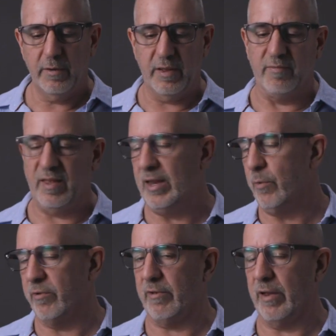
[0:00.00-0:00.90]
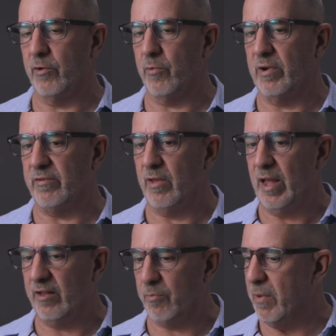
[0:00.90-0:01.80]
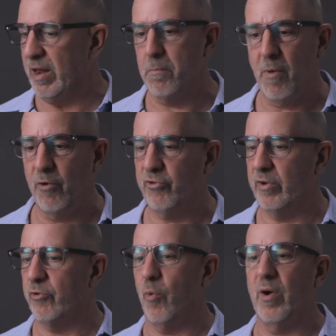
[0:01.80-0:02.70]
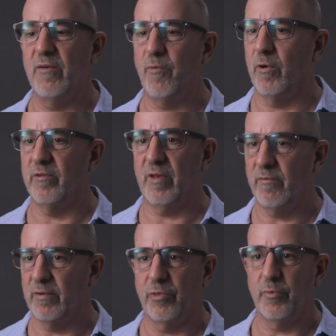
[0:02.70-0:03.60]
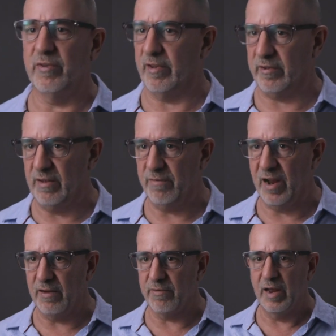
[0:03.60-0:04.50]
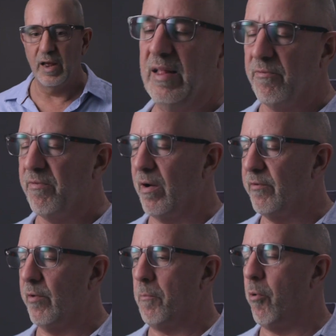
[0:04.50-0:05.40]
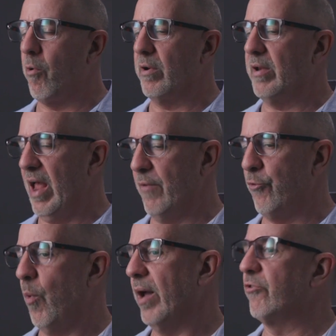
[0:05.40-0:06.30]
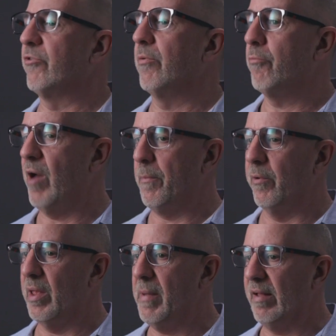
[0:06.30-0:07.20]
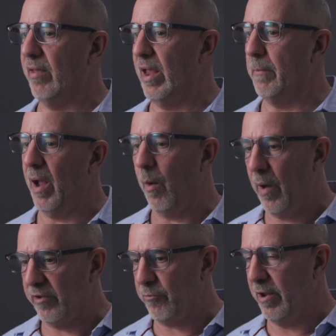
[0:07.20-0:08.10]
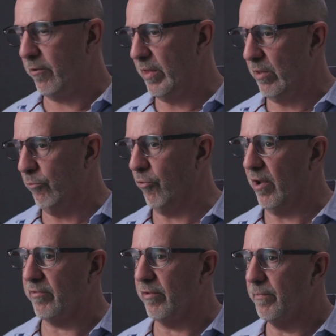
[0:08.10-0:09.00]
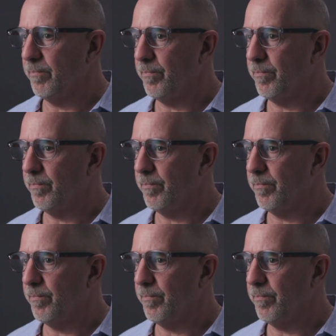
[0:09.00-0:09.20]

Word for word: continuously on your wrist. It's in motion 24 7, 365. It's very, very important to have your watches properly maintained by a watchmaker that you trust.